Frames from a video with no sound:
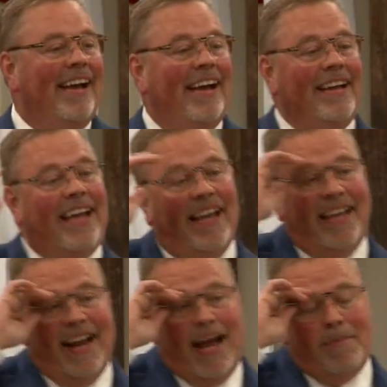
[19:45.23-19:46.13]
Uh, can,
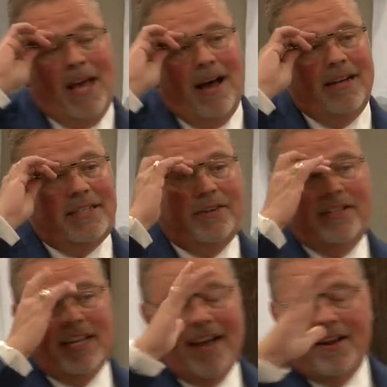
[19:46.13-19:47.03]
can, I be honest
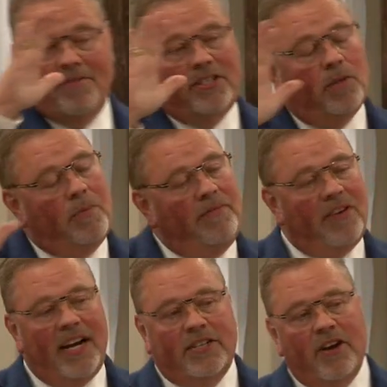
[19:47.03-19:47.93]
with you? I, am just going to be
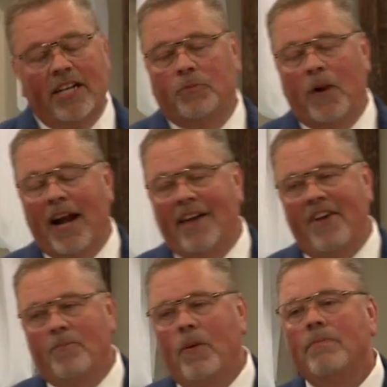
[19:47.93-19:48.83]
very transparent.
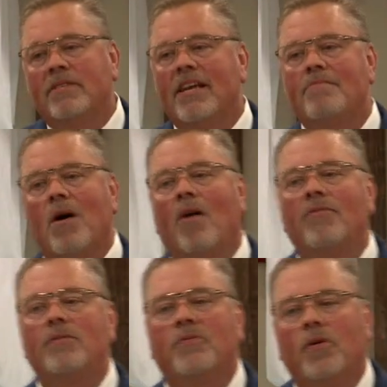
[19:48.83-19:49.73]
I've had people sit in my
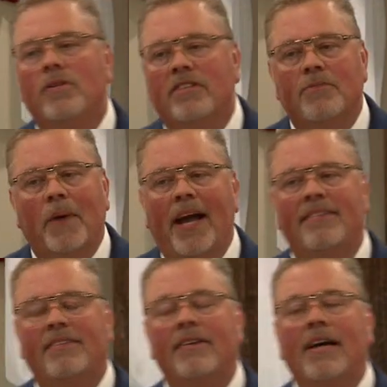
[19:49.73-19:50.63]
office before as their
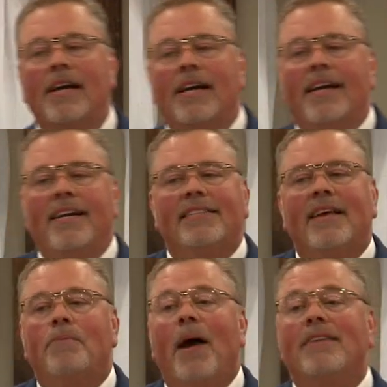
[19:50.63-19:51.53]
pastor, and they'd
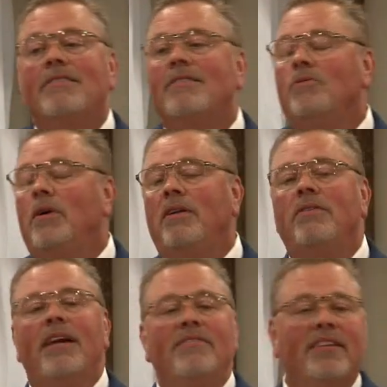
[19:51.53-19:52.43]
say, Pastor, we're
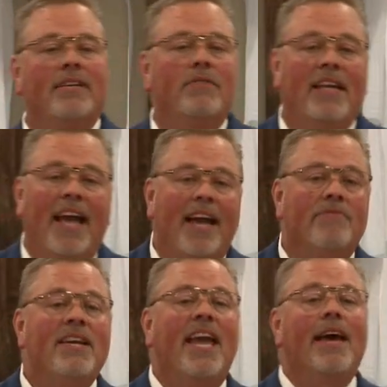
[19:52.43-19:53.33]
doing everything we
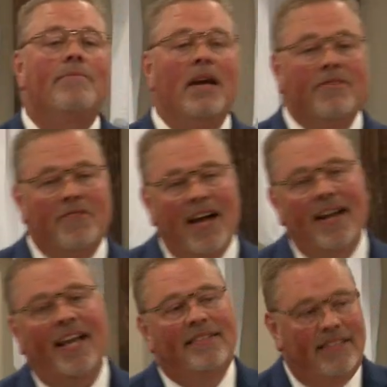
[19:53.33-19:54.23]
can. We can't make
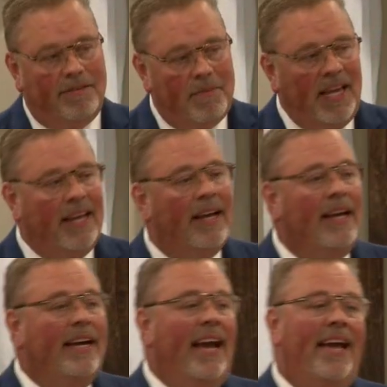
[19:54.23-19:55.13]
finances meet,
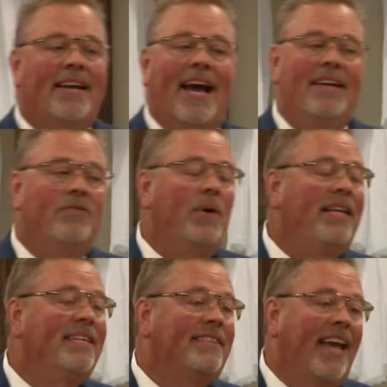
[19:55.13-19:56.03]
and I,
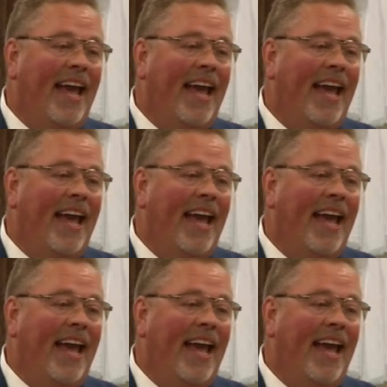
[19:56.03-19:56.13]
we just